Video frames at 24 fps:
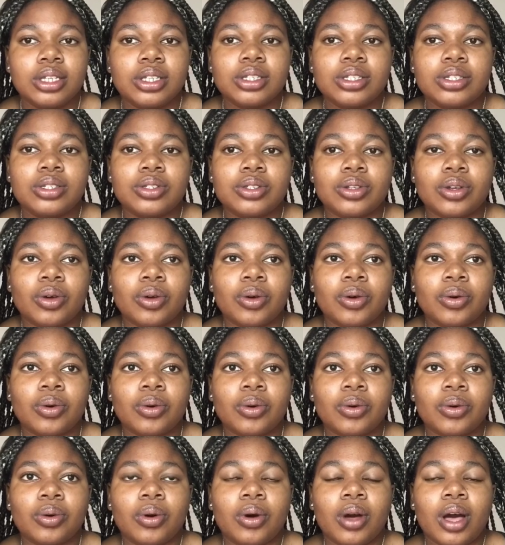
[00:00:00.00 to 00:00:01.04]

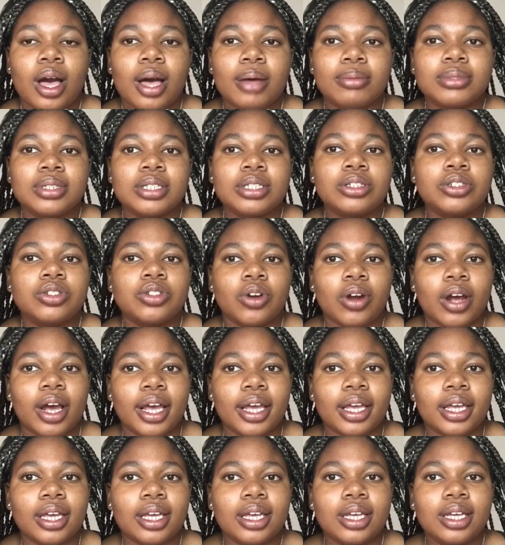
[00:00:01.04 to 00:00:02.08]
So I'm still
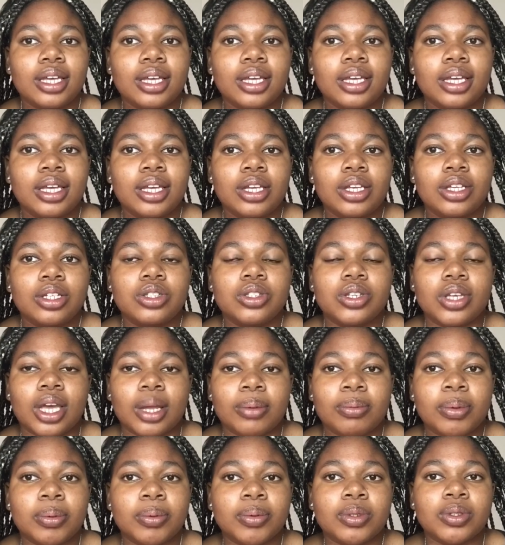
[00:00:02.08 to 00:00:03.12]
trying to
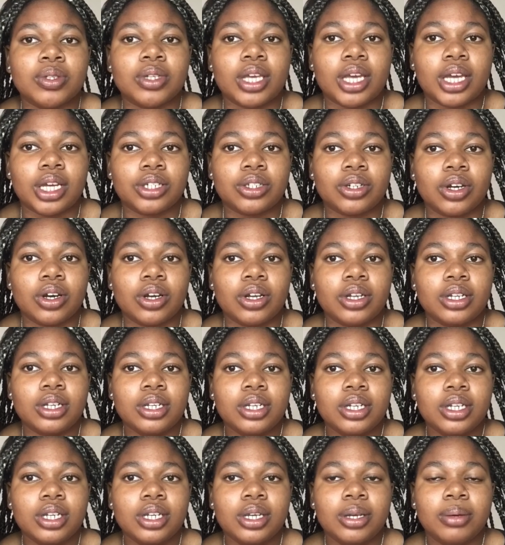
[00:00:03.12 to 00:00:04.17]
get people to catch
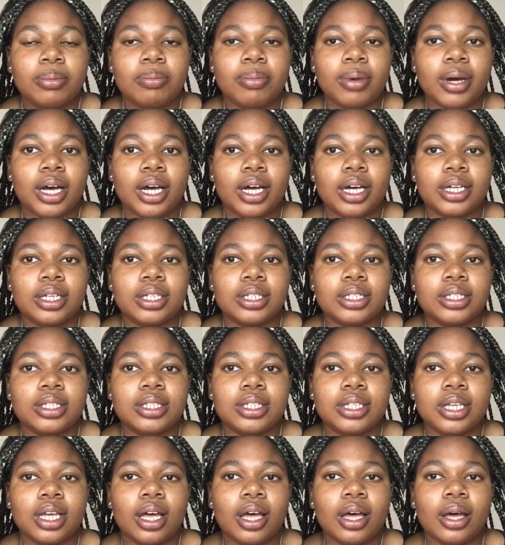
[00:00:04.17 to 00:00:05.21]
on, but